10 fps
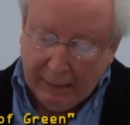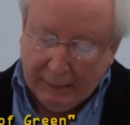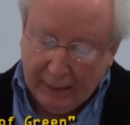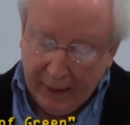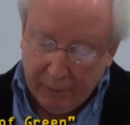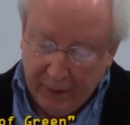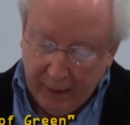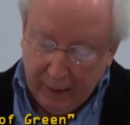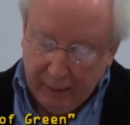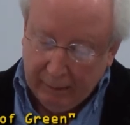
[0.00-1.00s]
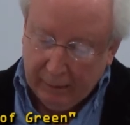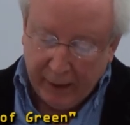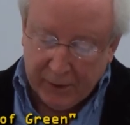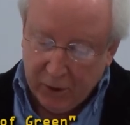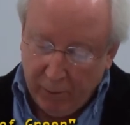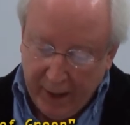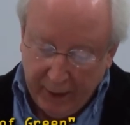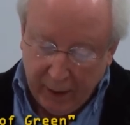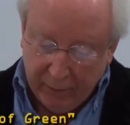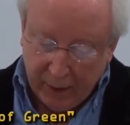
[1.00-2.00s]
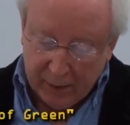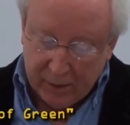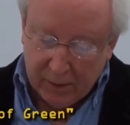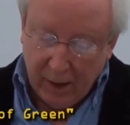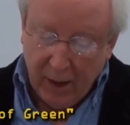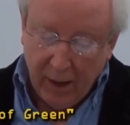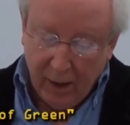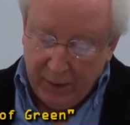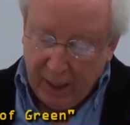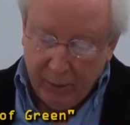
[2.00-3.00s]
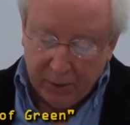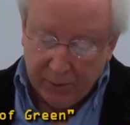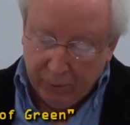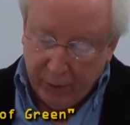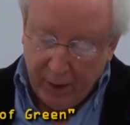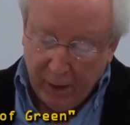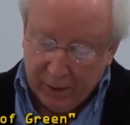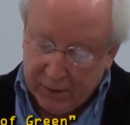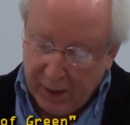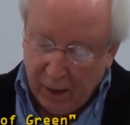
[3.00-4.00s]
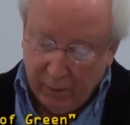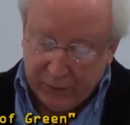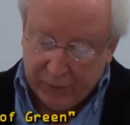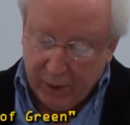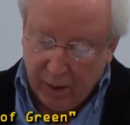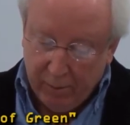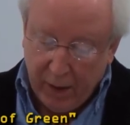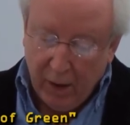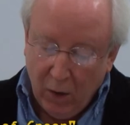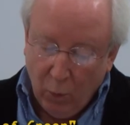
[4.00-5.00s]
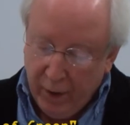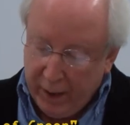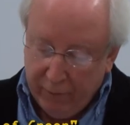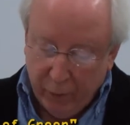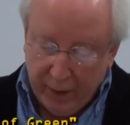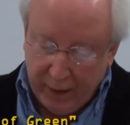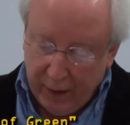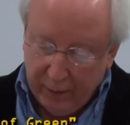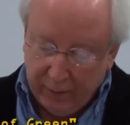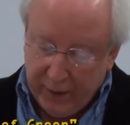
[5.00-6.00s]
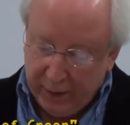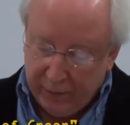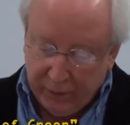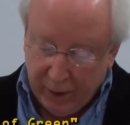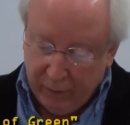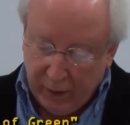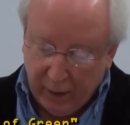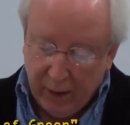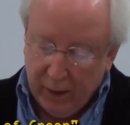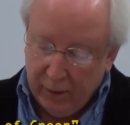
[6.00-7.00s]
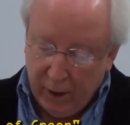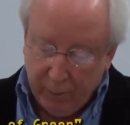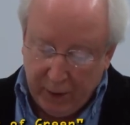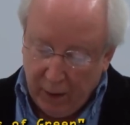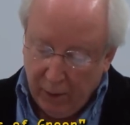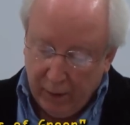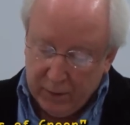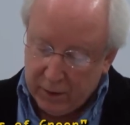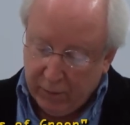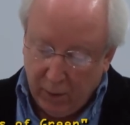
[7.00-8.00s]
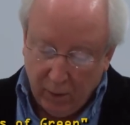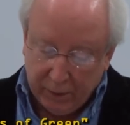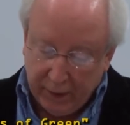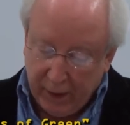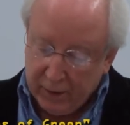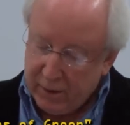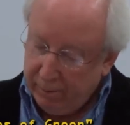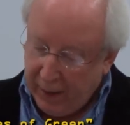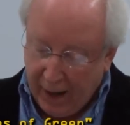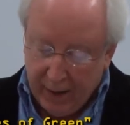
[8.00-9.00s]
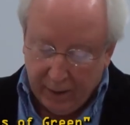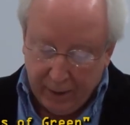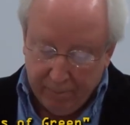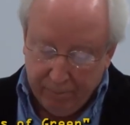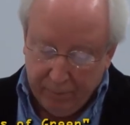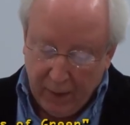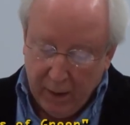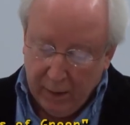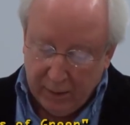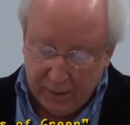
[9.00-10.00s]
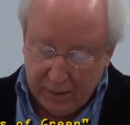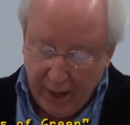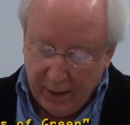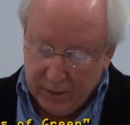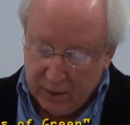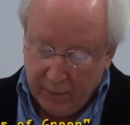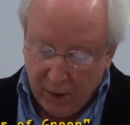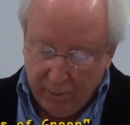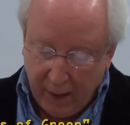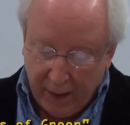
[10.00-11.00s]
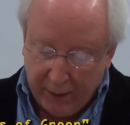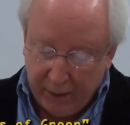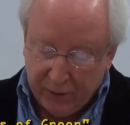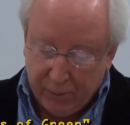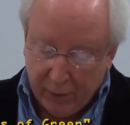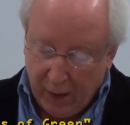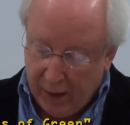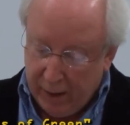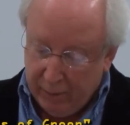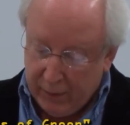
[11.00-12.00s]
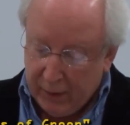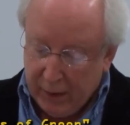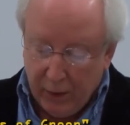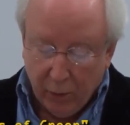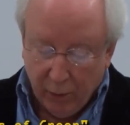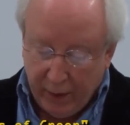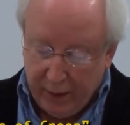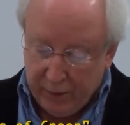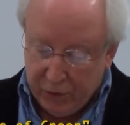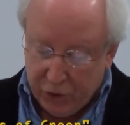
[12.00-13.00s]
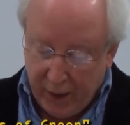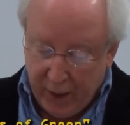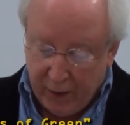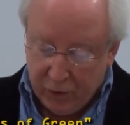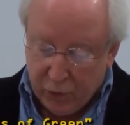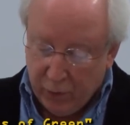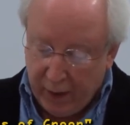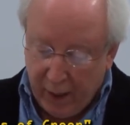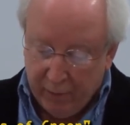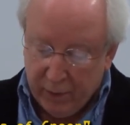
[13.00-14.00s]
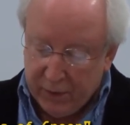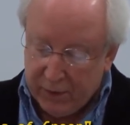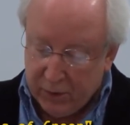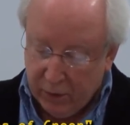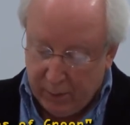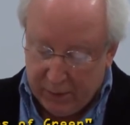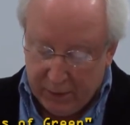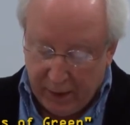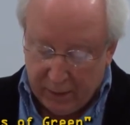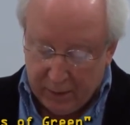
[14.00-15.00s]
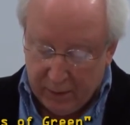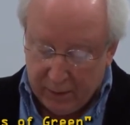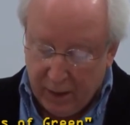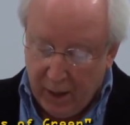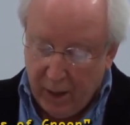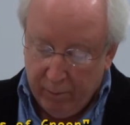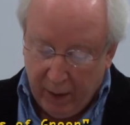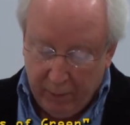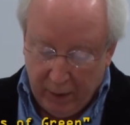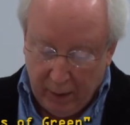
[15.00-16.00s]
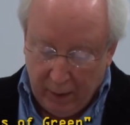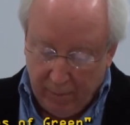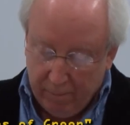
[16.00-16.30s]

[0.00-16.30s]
Like me, like so many of us, unable to free ourselves from whatever it is that is giving the appearance of holding us back, the stance of our bodies primed, ready to change whatever the circumstances may be,